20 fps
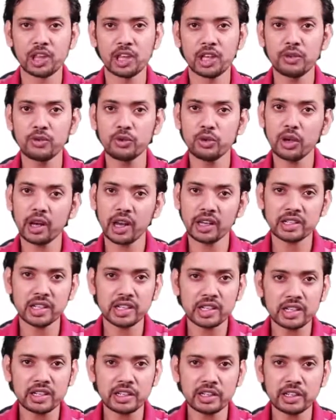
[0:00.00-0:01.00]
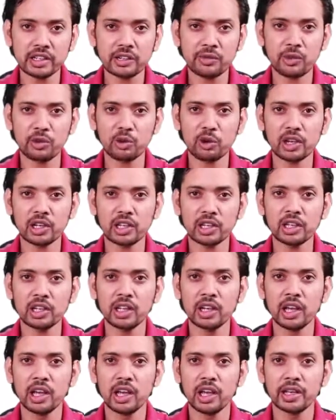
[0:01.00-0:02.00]
If you are accessing it
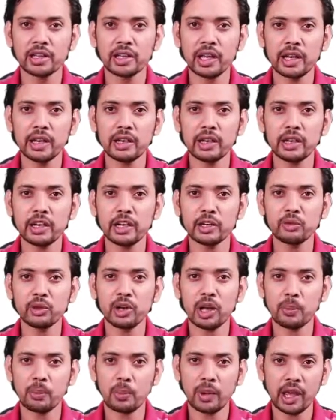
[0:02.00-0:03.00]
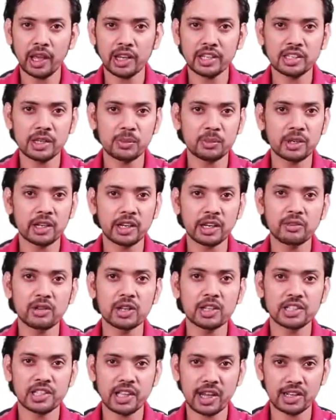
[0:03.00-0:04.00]
frequently, then it will apply some
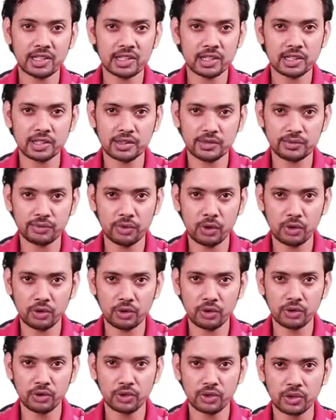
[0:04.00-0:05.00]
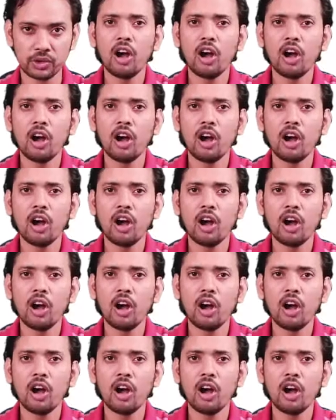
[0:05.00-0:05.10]
retrieval charges for you.